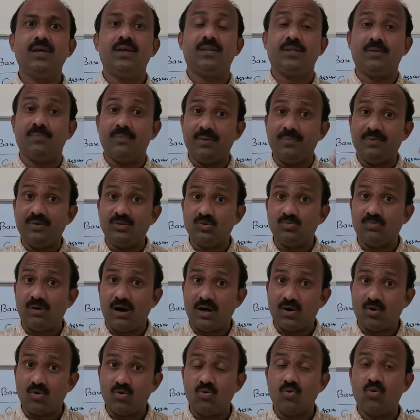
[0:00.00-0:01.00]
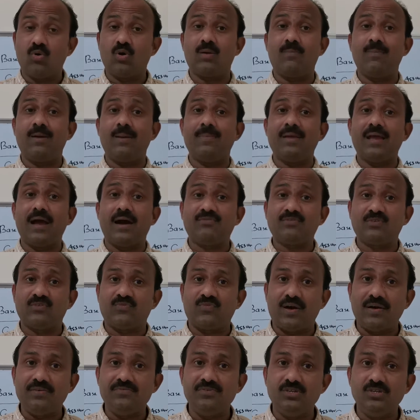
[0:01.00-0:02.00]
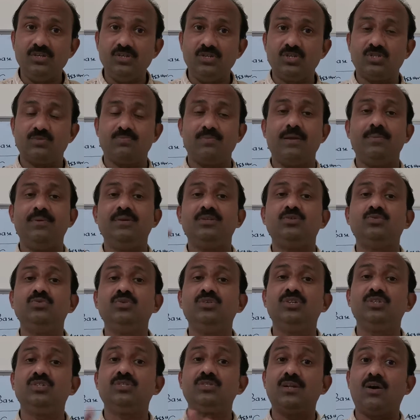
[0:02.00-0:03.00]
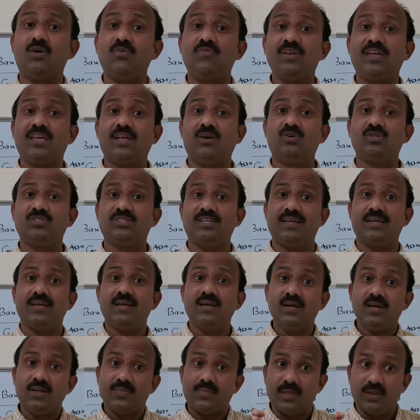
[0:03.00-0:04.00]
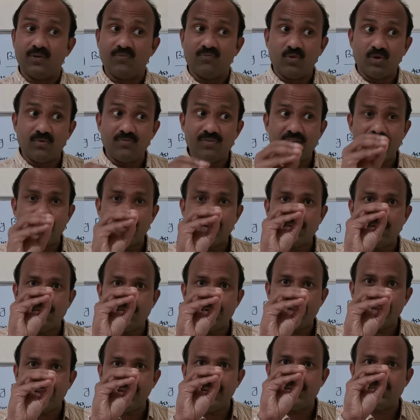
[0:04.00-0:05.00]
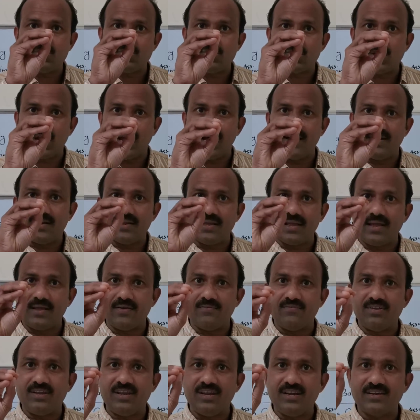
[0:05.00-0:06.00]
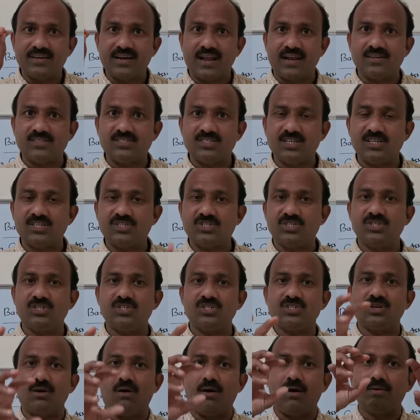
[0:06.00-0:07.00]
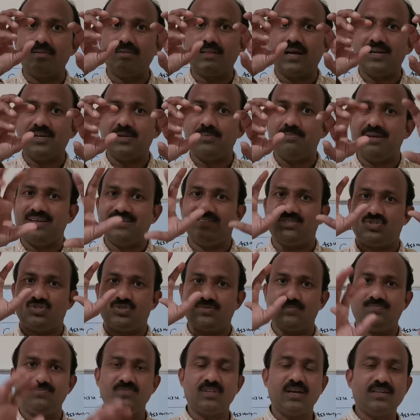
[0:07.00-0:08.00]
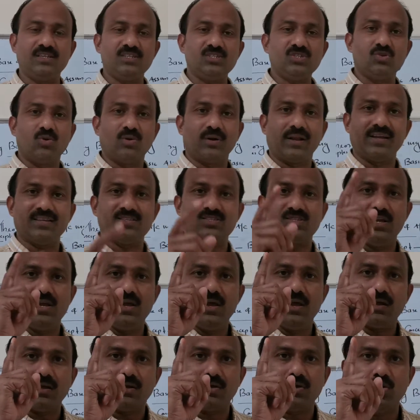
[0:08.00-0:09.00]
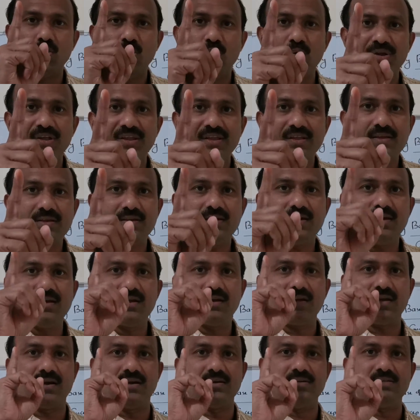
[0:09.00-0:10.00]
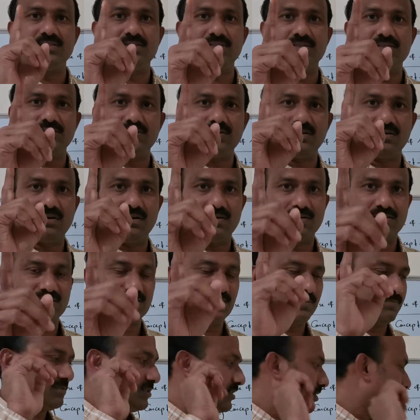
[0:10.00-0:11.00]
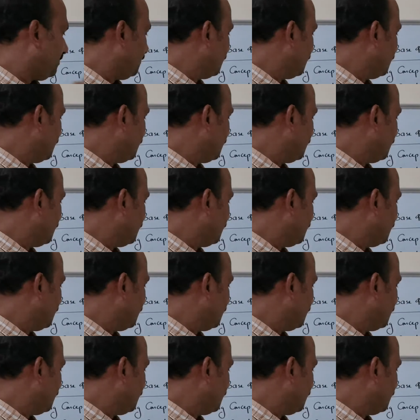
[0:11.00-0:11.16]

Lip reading: It may be tomorrow or maybe after 5 years, maybe 2 years. Now we cannot say. Therefore, we are recording each and every transactions on that base. That is known as going concern concept.